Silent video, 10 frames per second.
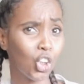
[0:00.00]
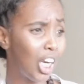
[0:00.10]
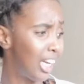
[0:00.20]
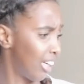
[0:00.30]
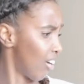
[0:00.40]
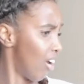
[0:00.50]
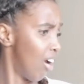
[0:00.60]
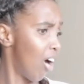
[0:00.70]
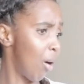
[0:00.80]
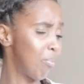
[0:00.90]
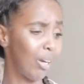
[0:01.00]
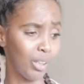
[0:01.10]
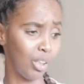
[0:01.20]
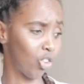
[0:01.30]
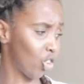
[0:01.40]
chilling. I'm
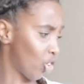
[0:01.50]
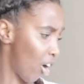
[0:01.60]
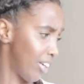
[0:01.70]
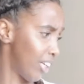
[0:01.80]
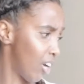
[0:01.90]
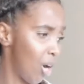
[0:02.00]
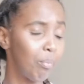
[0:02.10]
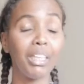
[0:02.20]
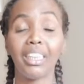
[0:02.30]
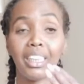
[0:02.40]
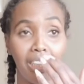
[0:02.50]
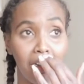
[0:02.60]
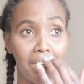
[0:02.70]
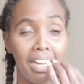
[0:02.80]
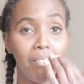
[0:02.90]
bloody just tidying up. It's a
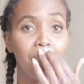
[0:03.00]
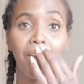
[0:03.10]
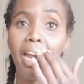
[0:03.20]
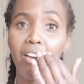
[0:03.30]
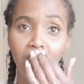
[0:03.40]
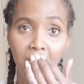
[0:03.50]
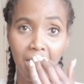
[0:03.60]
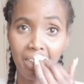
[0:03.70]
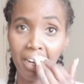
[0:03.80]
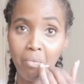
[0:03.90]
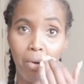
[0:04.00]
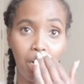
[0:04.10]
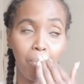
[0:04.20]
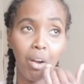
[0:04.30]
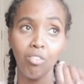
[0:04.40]
Sunday. Every Sunday
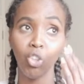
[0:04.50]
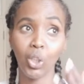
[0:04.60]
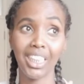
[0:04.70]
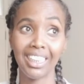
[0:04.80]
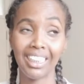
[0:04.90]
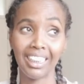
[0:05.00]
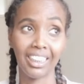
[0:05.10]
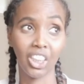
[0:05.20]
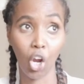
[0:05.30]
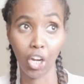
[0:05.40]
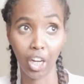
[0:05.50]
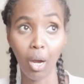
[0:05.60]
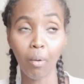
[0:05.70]
my routine is to tidy